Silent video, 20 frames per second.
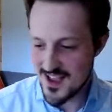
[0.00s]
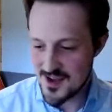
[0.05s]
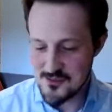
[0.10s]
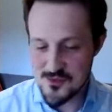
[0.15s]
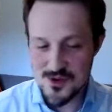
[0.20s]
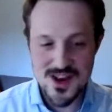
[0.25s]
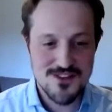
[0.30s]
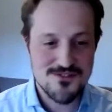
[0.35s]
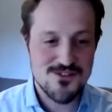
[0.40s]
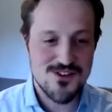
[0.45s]

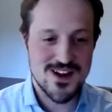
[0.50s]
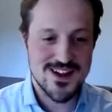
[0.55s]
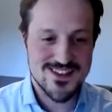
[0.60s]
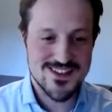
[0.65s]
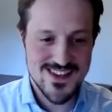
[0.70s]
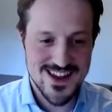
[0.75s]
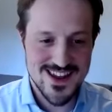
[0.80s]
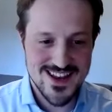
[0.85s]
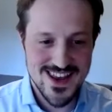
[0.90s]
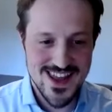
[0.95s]
whatever I
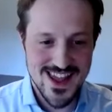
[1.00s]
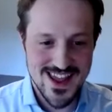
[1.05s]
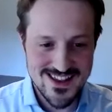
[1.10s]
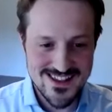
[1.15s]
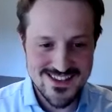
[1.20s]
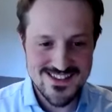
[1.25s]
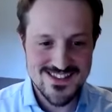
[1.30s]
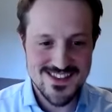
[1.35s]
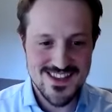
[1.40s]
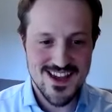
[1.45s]
say
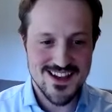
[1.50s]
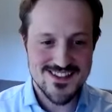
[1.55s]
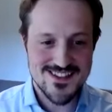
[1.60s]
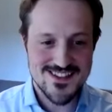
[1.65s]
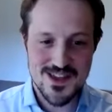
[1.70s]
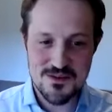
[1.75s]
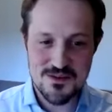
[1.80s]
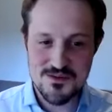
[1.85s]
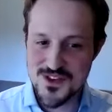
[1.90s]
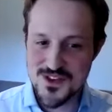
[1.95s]
next, I
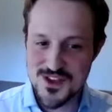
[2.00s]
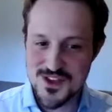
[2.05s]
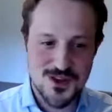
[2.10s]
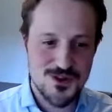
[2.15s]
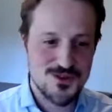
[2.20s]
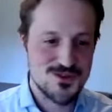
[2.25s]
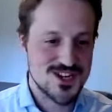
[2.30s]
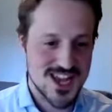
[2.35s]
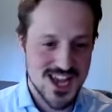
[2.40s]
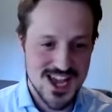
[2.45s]
say it with a
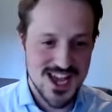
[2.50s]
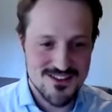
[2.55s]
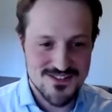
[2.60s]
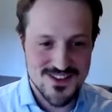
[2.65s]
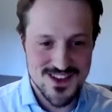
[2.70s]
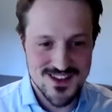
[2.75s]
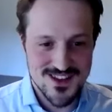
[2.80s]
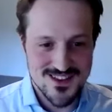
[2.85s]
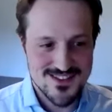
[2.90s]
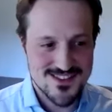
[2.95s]
huge
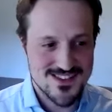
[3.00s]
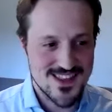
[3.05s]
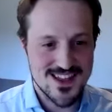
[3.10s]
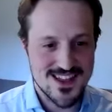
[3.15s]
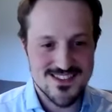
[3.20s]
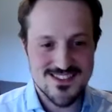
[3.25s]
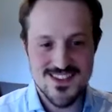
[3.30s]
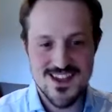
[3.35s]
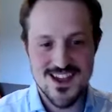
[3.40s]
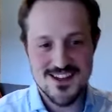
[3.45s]
caveat
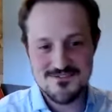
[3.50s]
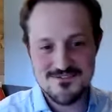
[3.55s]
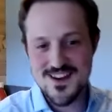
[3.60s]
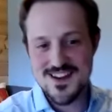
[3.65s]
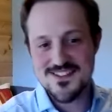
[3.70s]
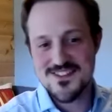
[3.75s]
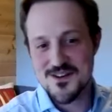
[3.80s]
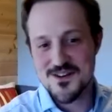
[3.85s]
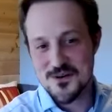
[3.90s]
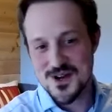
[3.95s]
that I
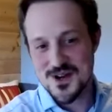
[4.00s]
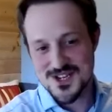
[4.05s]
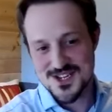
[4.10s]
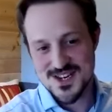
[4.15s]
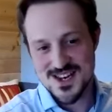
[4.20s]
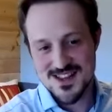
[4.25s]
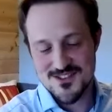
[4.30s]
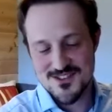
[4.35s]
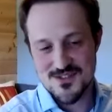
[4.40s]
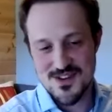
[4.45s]
find the
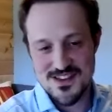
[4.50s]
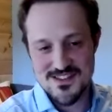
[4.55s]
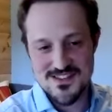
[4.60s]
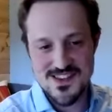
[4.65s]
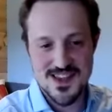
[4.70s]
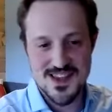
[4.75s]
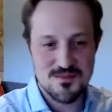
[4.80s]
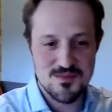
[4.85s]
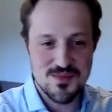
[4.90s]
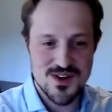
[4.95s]
question
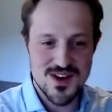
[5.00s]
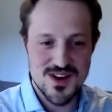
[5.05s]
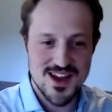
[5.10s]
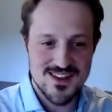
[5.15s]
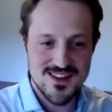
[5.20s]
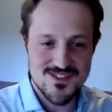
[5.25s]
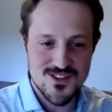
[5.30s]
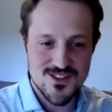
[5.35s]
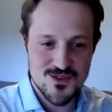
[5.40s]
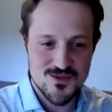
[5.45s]
interesting, but
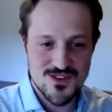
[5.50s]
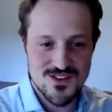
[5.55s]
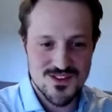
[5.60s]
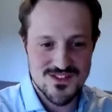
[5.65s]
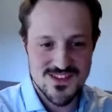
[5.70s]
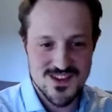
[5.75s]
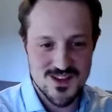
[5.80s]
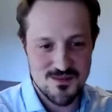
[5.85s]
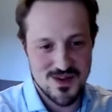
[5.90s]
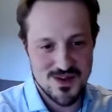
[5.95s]
I don't
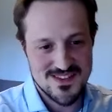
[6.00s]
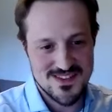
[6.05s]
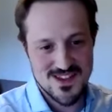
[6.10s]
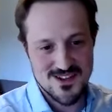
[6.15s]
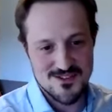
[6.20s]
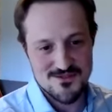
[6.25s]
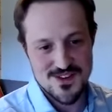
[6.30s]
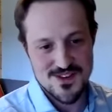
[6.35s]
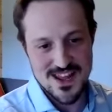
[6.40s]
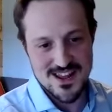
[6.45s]
consider
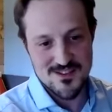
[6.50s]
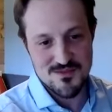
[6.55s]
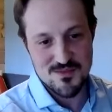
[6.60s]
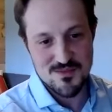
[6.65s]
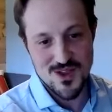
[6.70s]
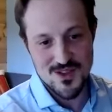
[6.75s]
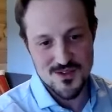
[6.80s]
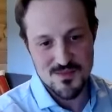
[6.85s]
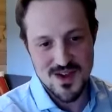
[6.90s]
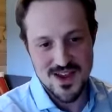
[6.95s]
myself an
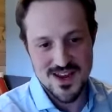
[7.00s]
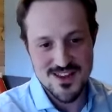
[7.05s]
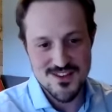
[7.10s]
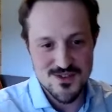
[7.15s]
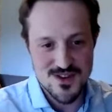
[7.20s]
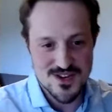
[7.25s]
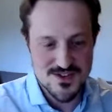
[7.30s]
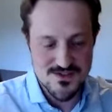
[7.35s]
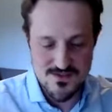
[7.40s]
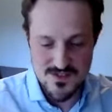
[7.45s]
expert by any
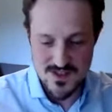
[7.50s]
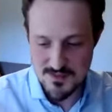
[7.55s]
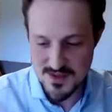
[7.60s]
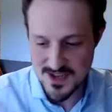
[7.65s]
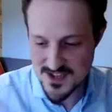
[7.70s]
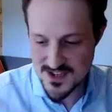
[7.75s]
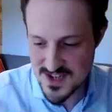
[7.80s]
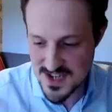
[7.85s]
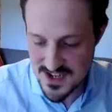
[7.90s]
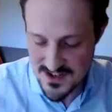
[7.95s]
stretch of the
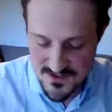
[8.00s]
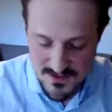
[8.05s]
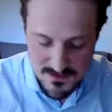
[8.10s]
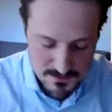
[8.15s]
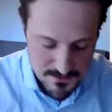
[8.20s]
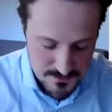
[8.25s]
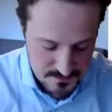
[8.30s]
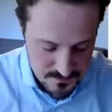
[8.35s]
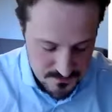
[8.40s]
imagination.